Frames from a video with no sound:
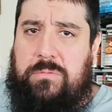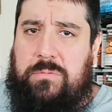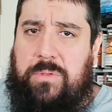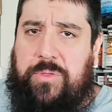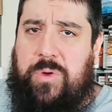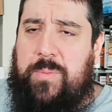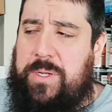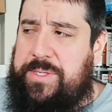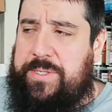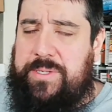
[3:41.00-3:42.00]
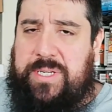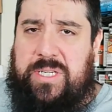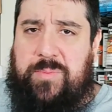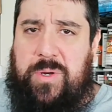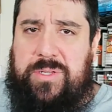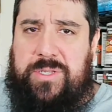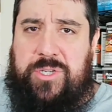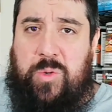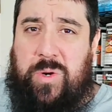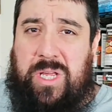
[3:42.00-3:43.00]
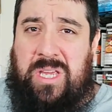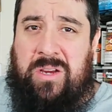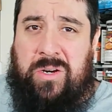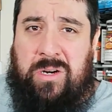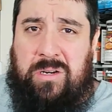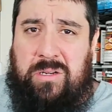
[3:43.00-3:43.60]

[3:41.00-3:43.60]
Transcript: 3 months? 6 months? Do you want a year?